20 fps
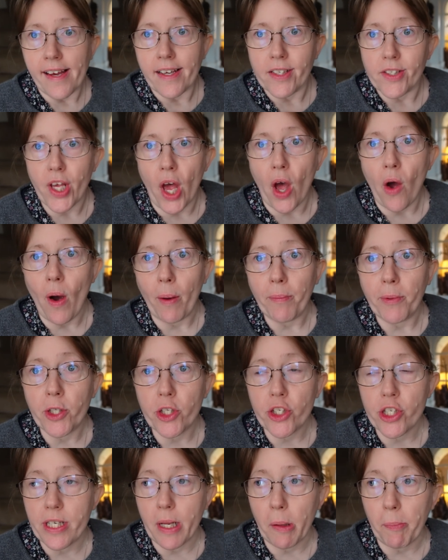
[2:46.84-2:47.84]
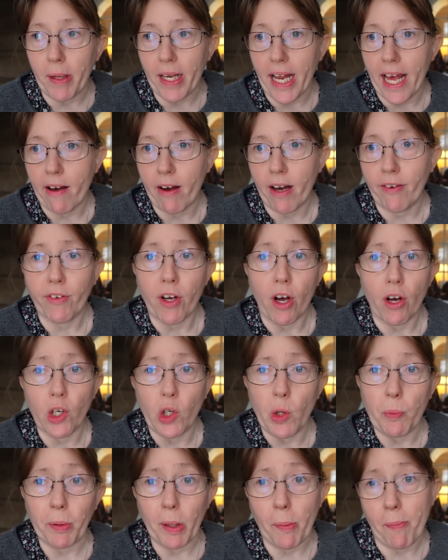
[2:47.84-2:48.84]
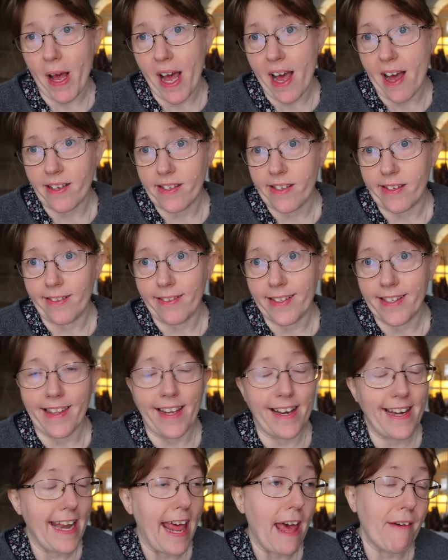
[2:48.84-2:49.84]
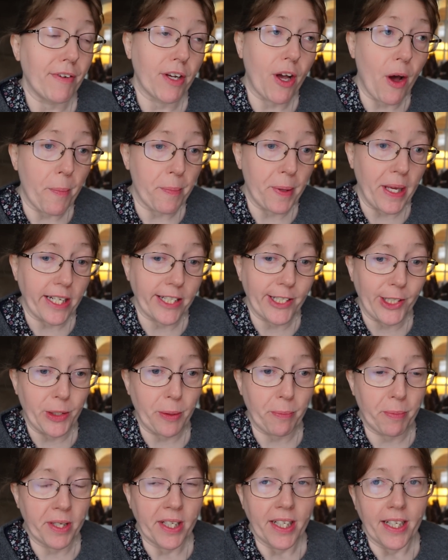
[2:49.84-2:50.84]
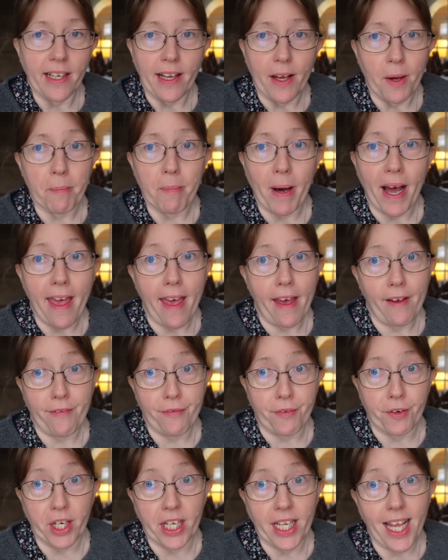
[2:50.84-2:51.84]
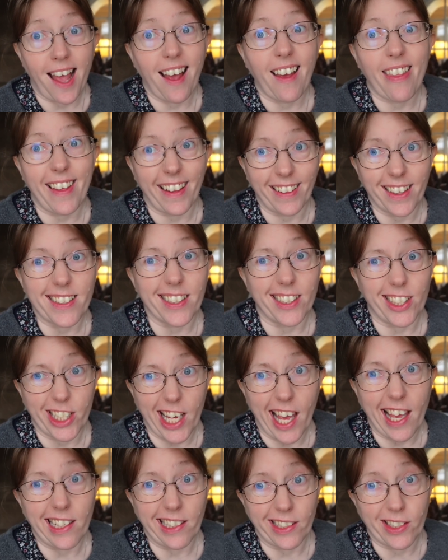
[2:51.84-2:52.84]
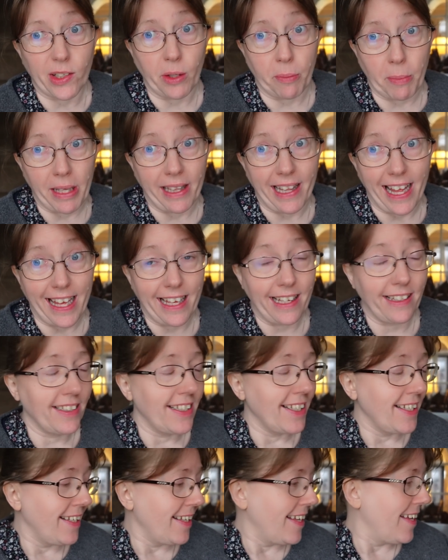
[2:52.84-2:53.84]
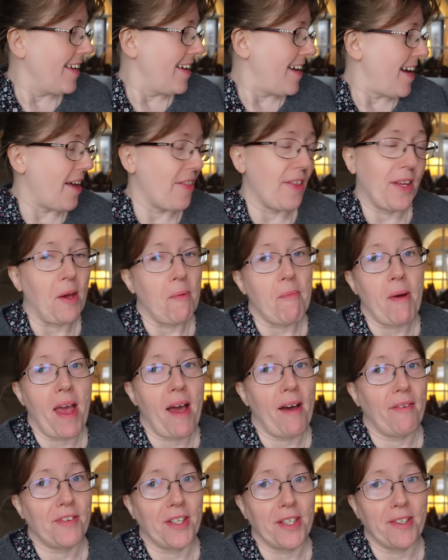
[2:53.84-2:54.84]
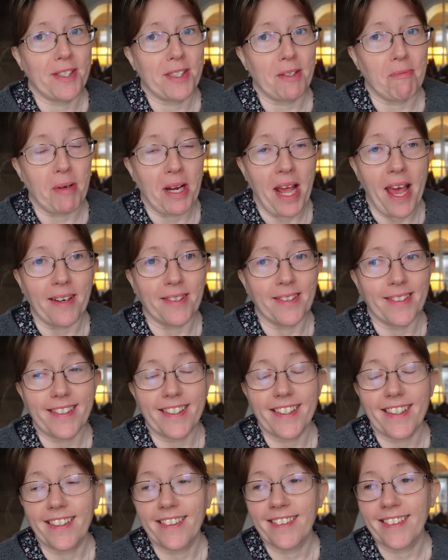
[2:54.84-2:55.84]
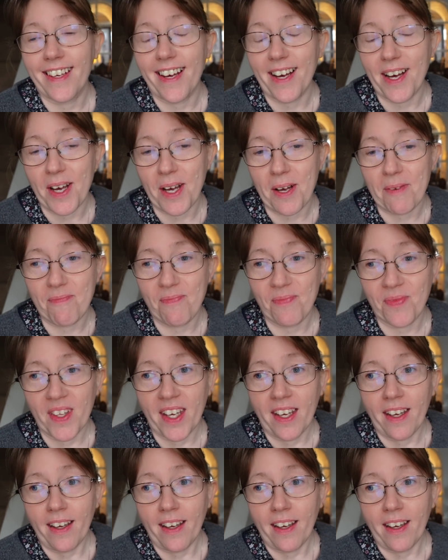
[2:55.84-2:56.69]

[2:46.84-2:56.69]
So I'm just nipping out. I've got a couple of parcels that never got picked up by Every. I think there's a change coming there. I think I might have to use somebody else. They've